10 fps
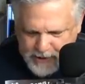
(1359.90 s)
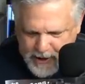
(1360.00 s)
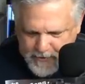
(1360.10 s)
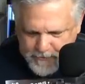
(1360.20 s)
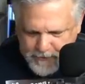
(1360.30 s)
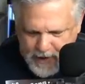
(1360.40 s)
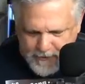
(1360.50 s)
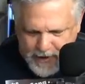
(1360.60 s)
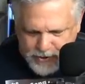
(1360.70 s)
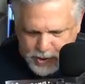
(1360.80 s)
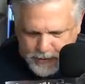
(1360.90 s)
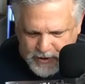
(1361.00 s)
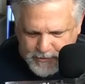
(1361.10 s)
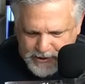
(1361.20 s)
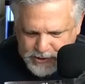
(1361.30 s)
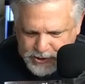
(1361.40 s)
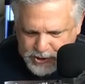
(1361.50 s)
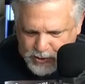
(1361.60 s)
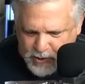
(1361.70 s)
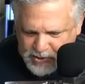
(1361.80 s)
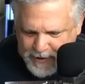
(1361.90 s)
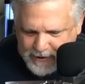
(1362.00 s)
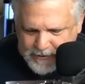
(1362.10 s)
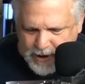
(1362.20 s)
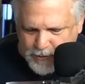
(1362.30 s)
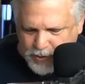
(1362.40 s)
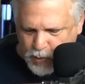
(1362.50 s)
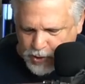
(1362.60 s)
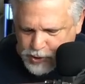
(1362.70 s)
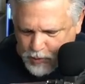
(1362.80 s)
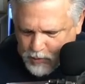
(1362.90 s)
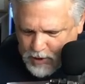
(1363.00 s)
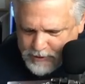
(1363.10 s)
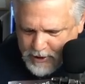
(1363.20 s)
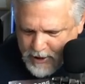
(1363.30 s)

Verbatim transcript: I'm not sure what the best decision was, but I can tell you what the worst one was.